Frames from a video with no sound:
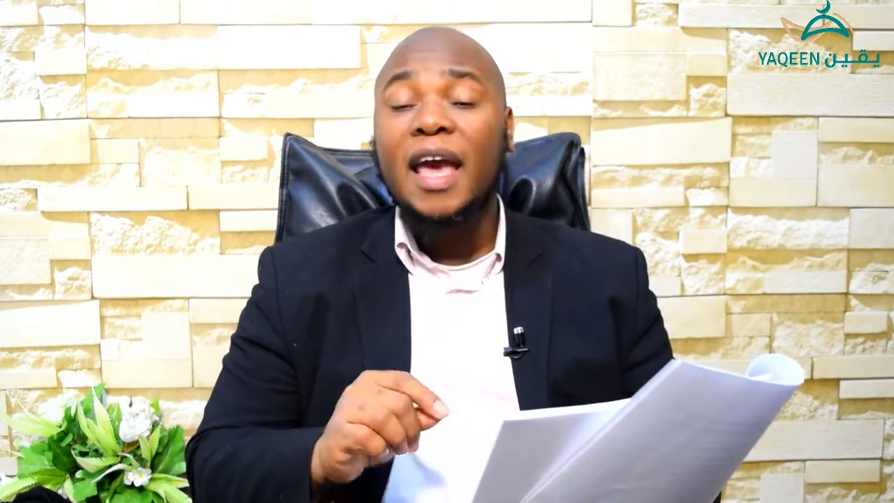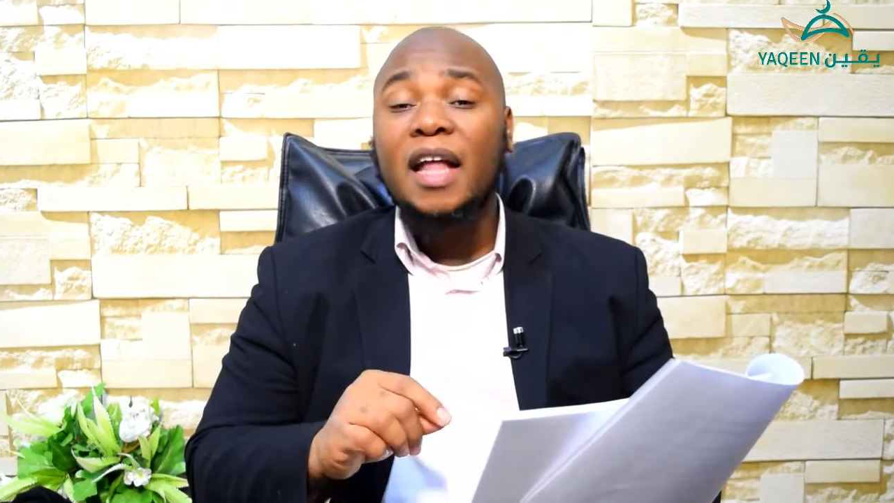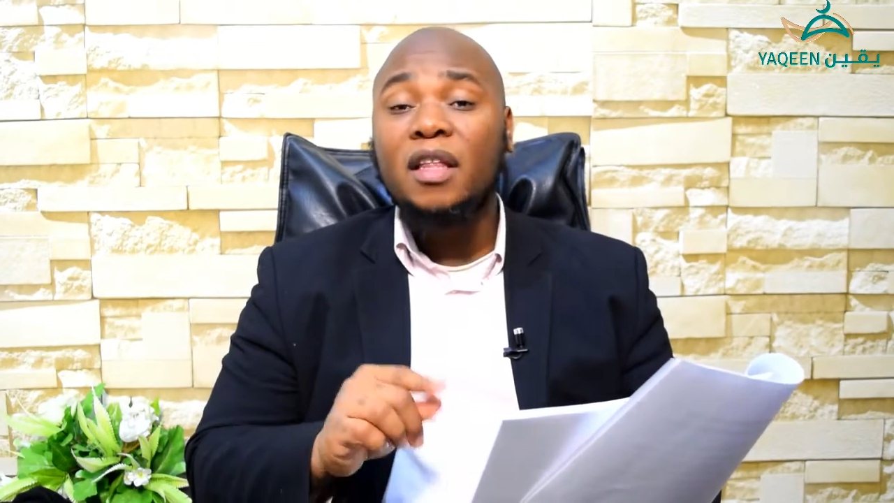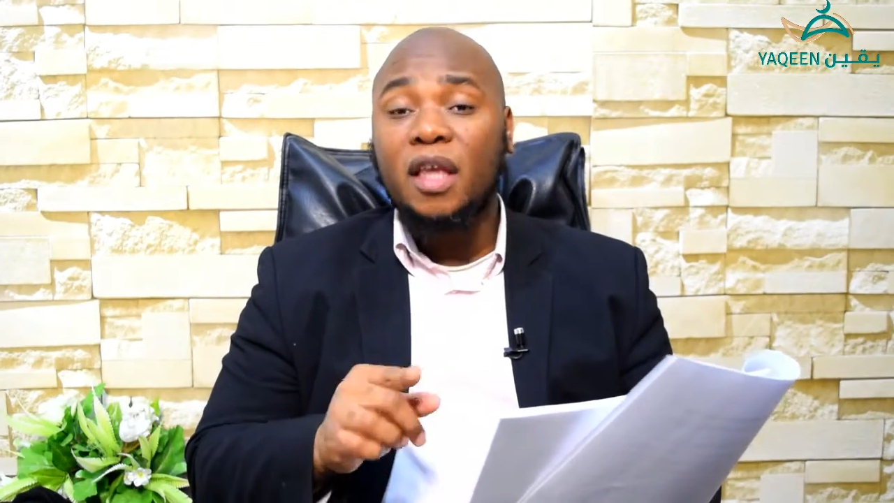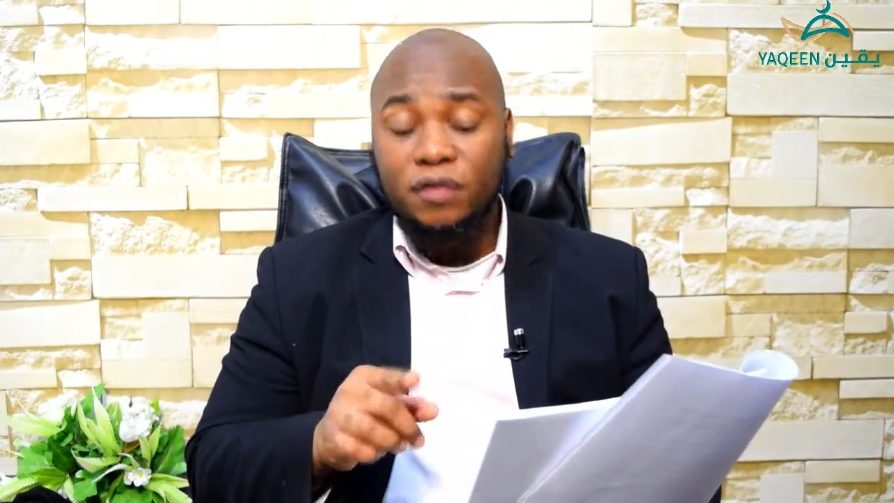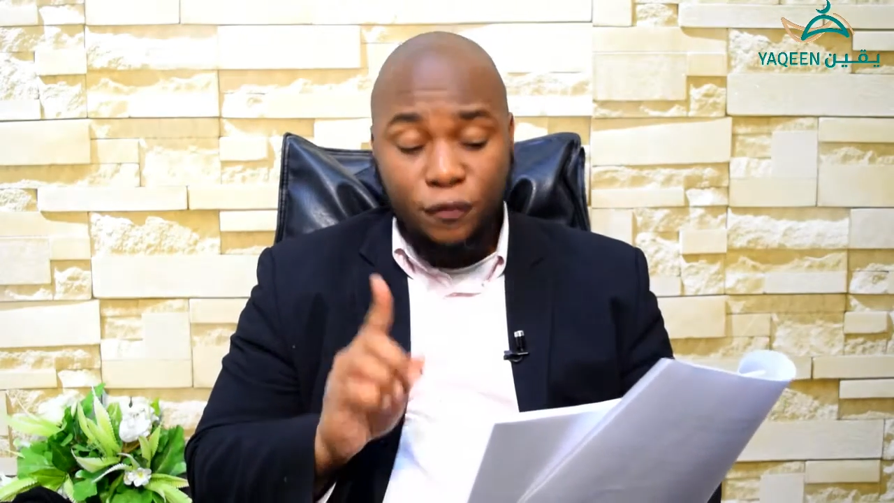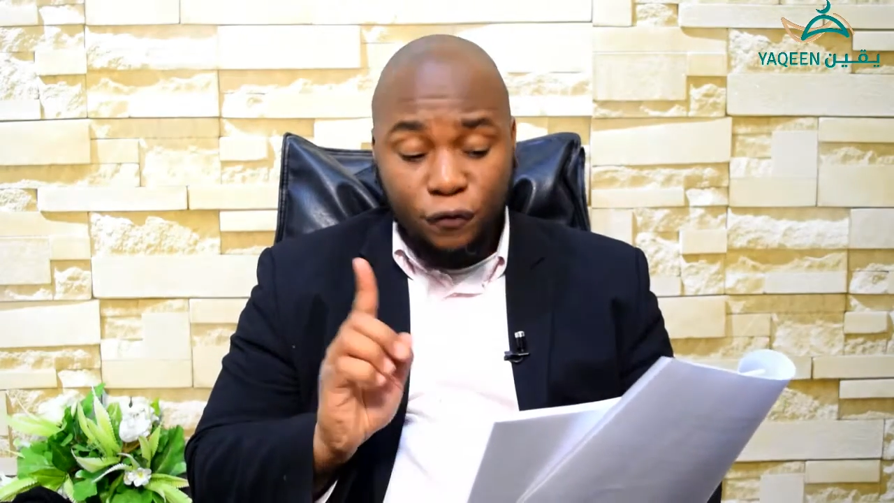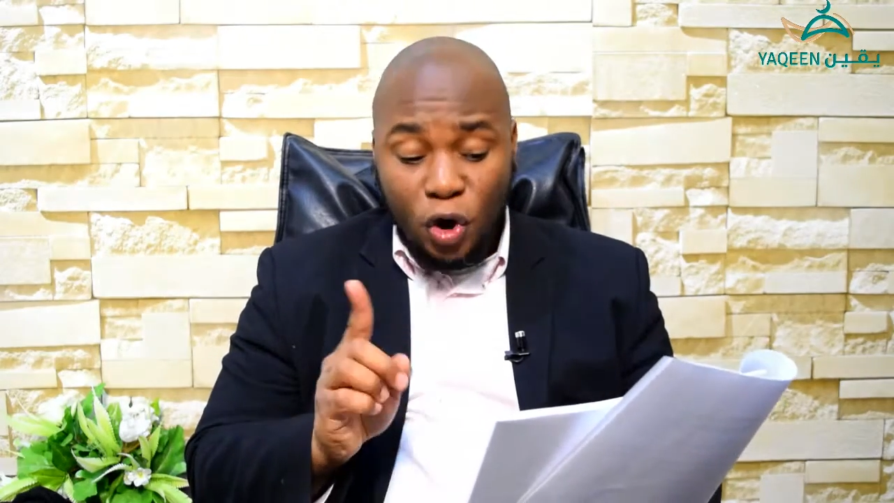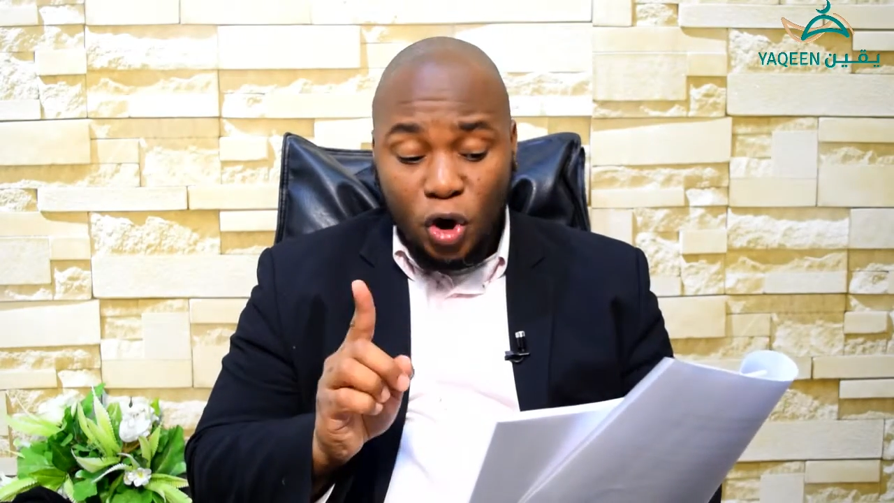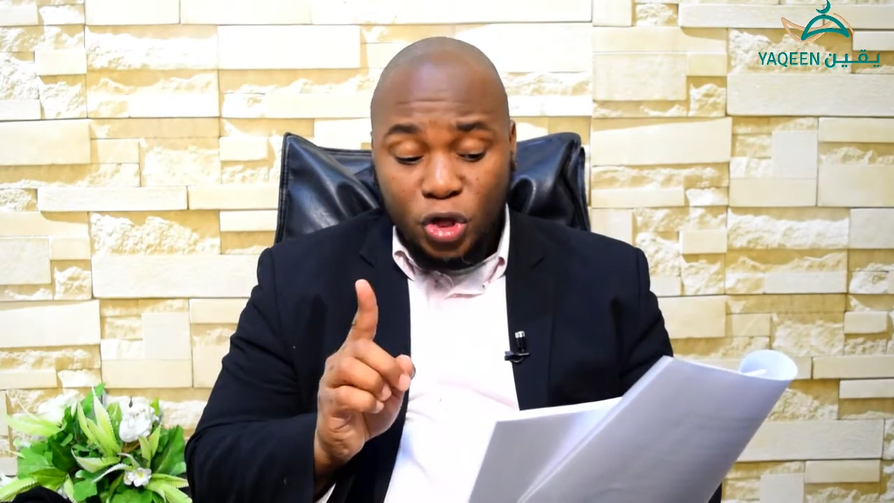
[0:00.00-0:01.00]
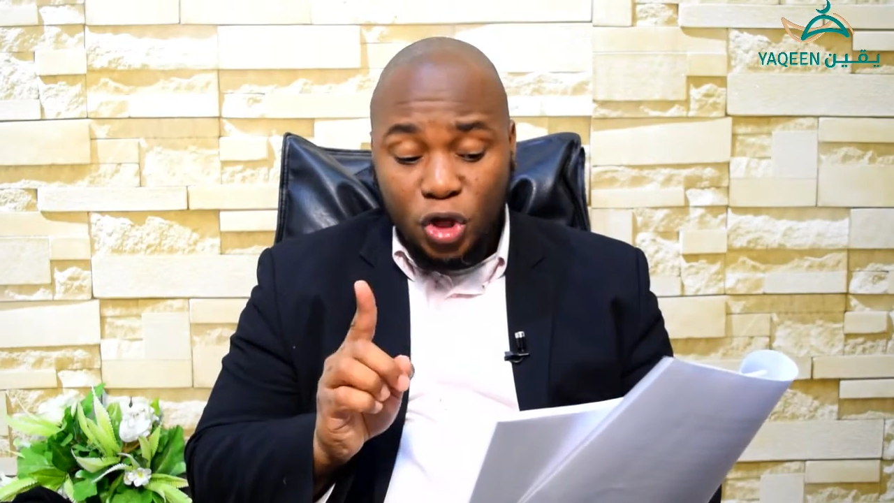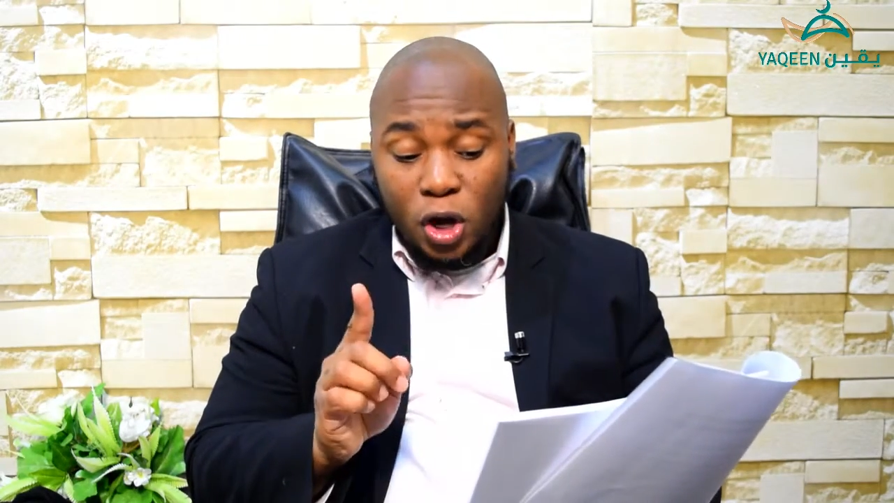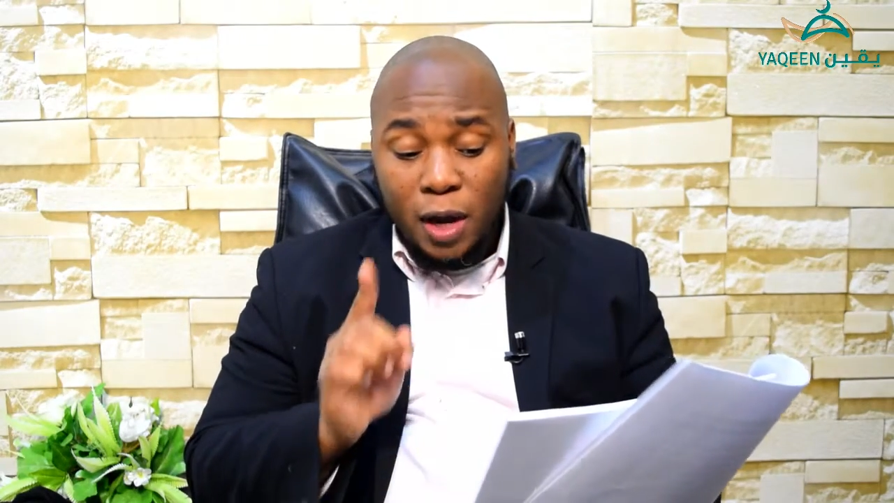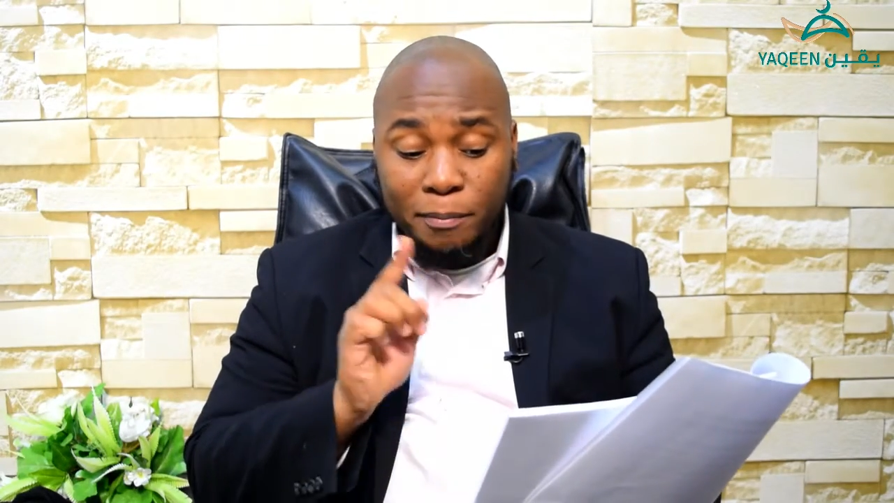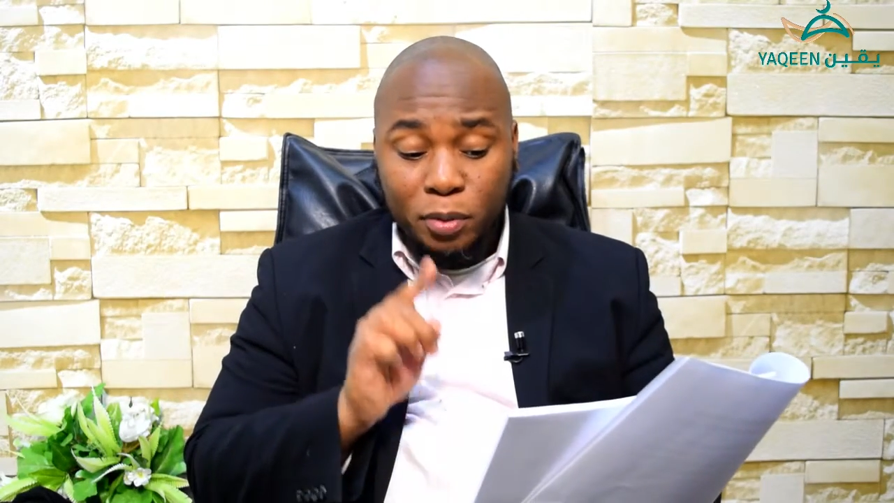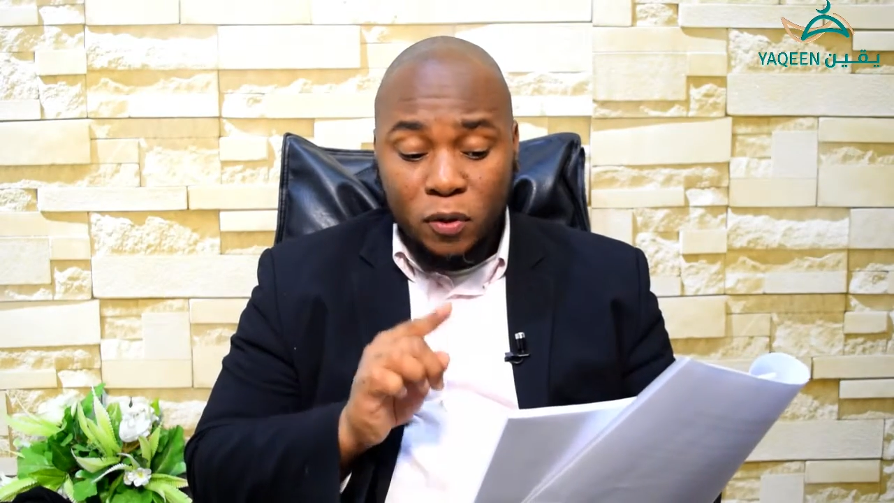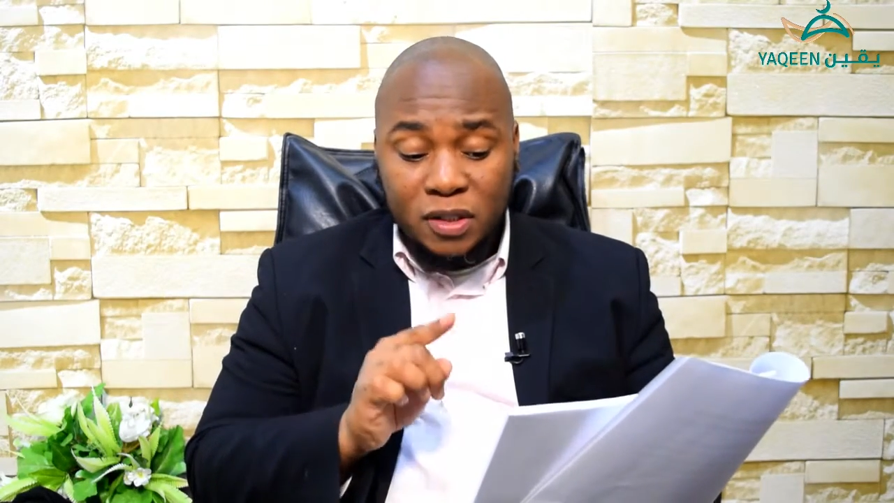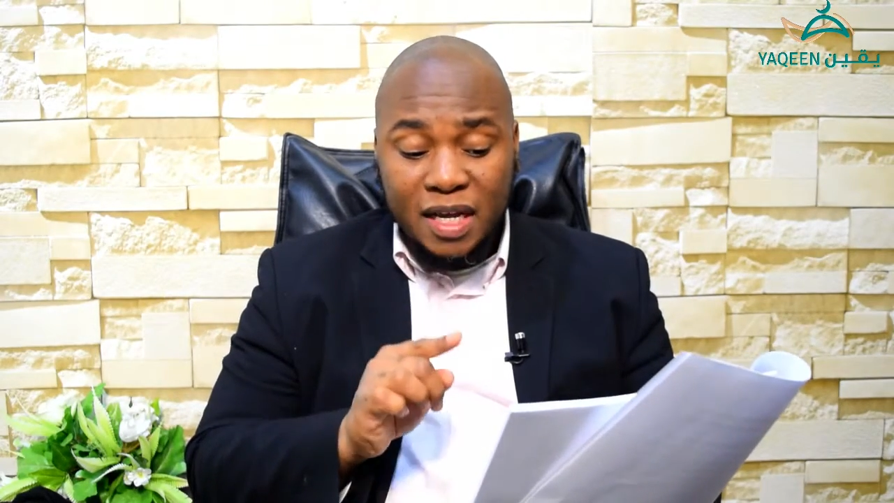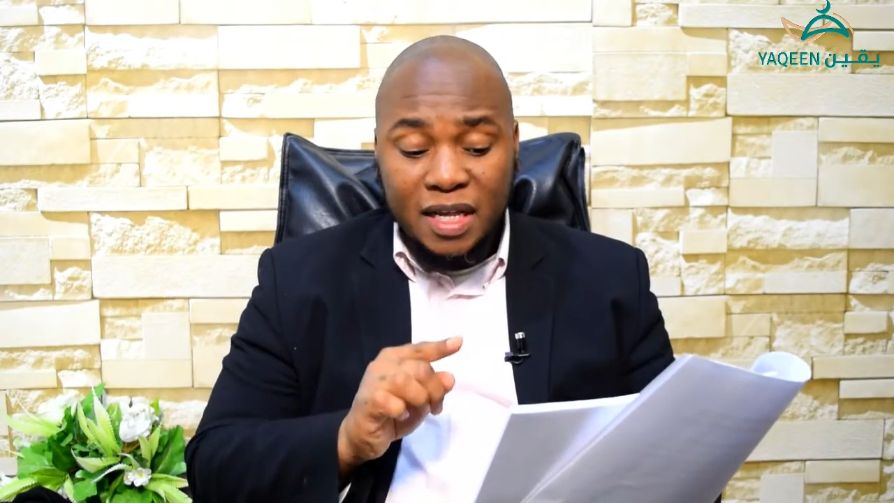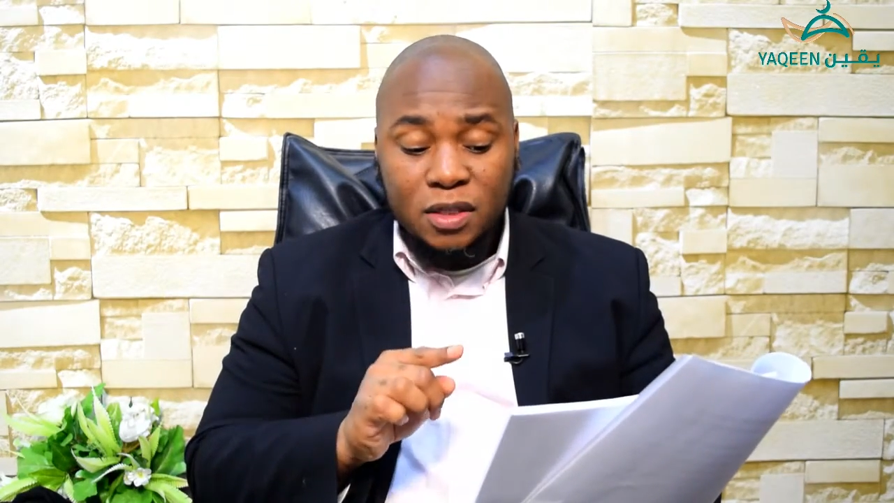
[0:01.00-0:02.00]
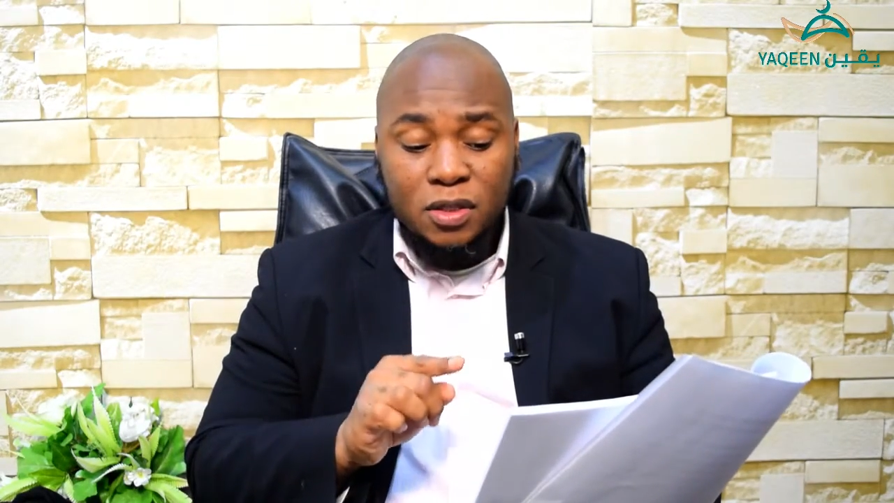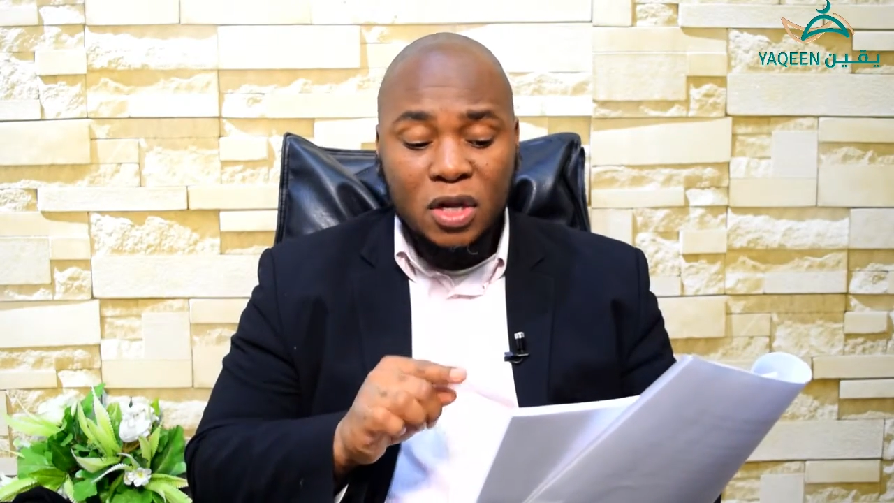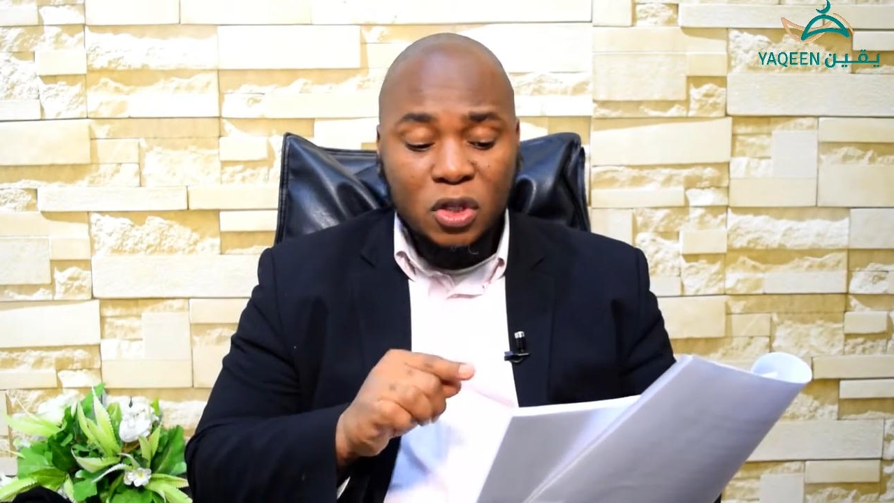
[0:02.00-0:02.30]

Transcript: it gives further importance